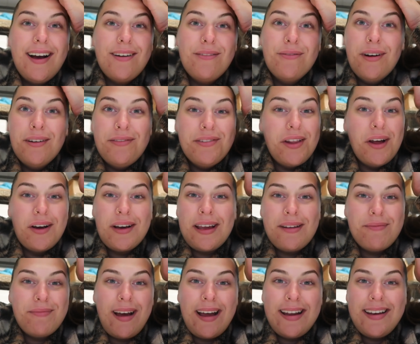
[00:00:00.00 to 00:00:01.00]
We're
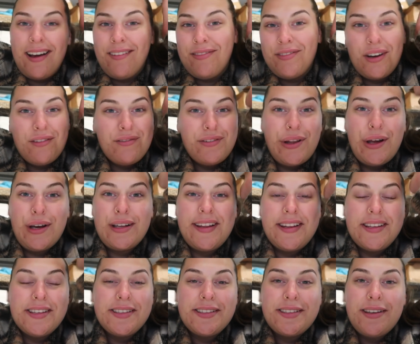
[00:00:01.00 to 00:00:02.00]
vlogging, man. I've not vlogged
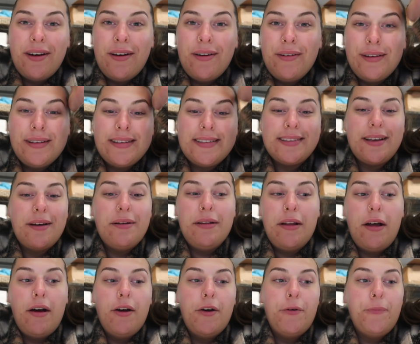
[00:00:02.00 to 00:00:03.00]
in so
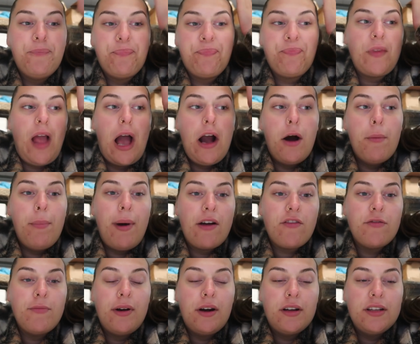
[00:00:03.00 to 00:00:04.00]
long. I got back
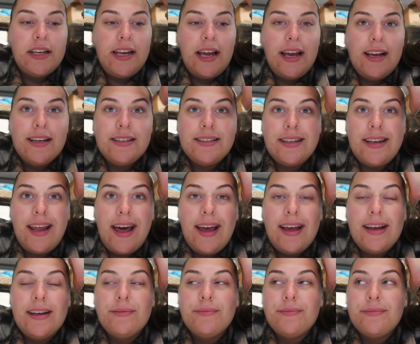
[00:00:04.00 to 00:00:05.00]
from my holiday
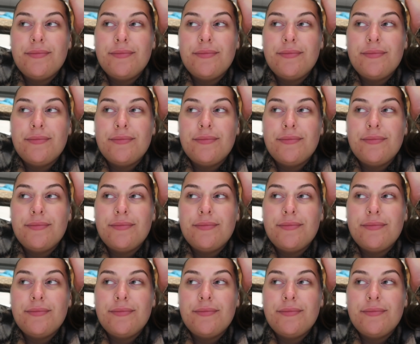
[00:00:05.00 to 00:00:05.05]
yesterday.